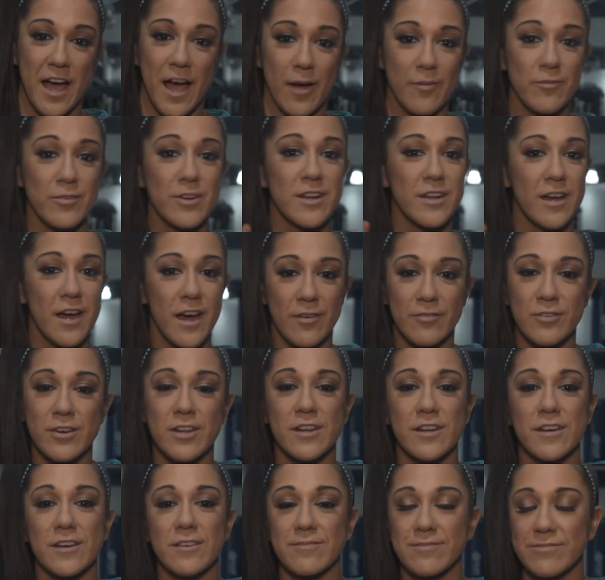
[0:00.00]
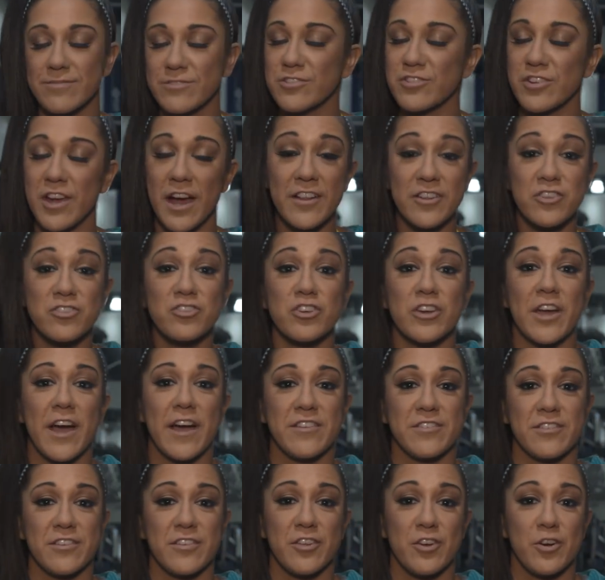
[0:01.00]
I'm gonna, I'm gonna challenge you
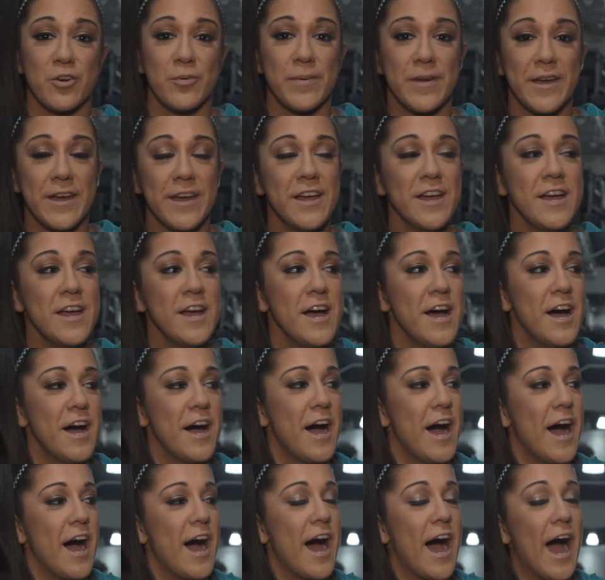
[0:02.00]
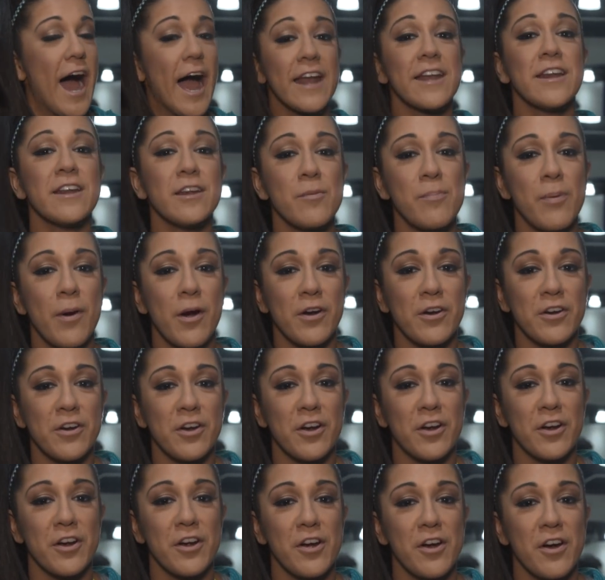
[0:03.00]
guys a little bit. I need a
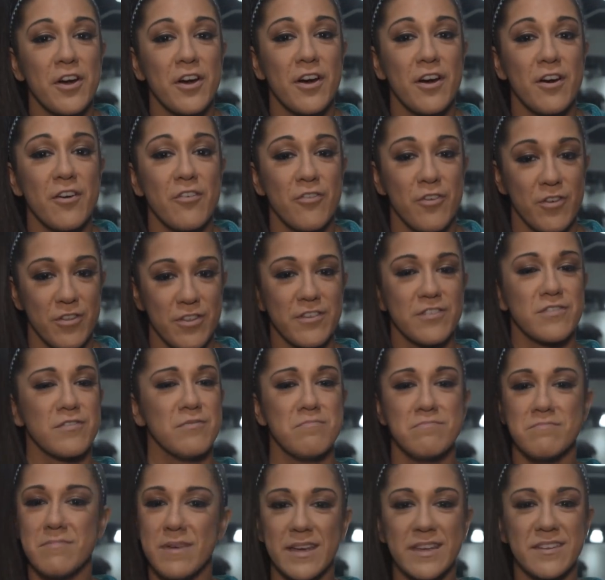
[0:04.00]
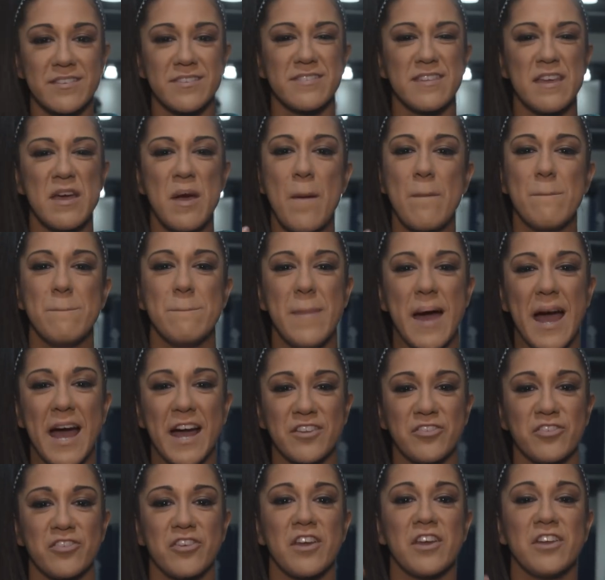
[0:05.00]
partner for this mixed
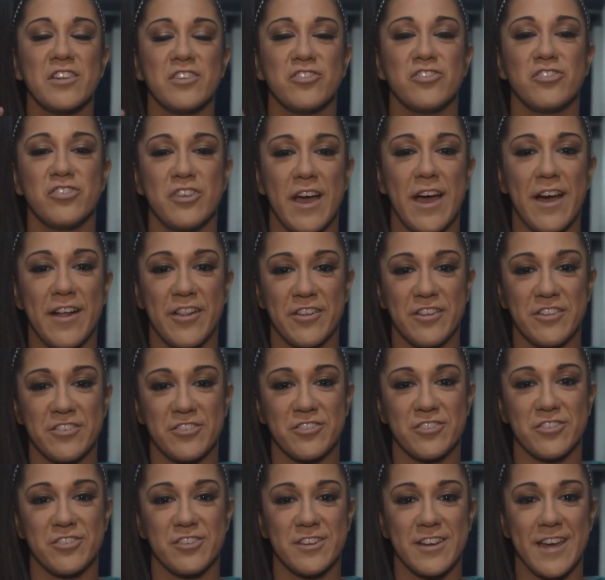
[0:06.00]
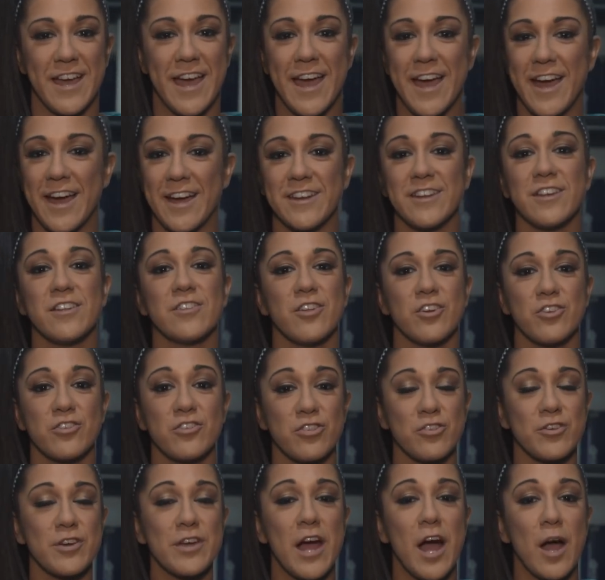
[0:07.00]
match challenge. And
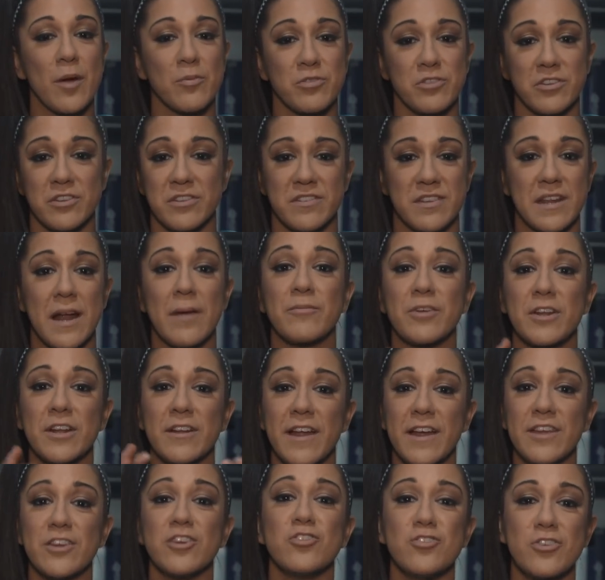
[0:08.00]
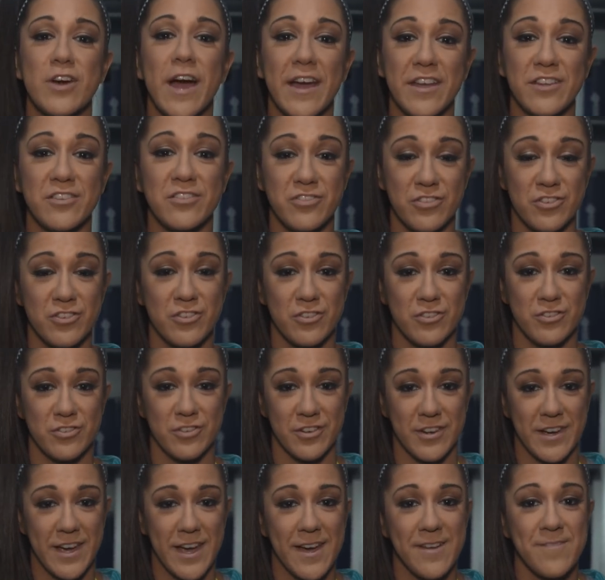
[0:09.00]
there's three options, and I'm gonna let you guys
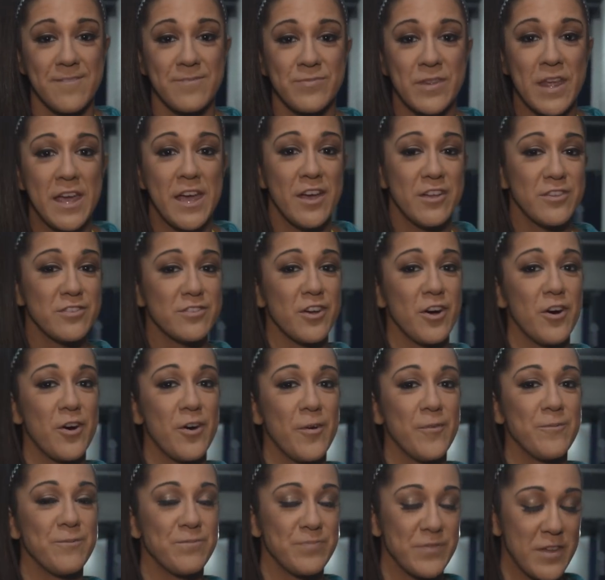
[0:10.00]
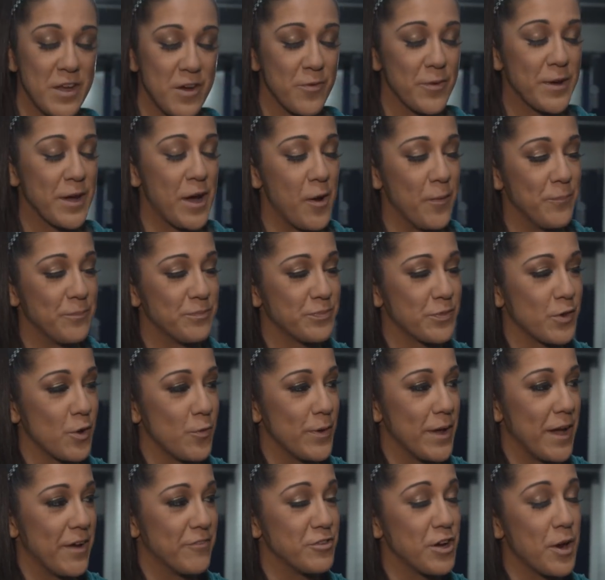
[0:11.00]
choose, okay? So here we go.
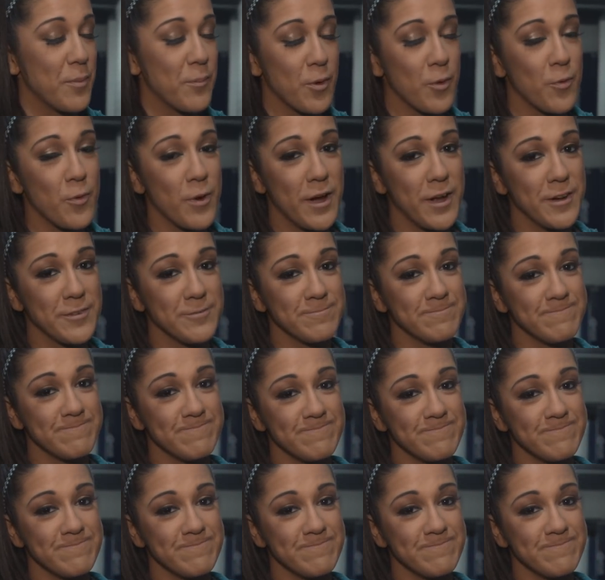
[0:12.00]
We have number one,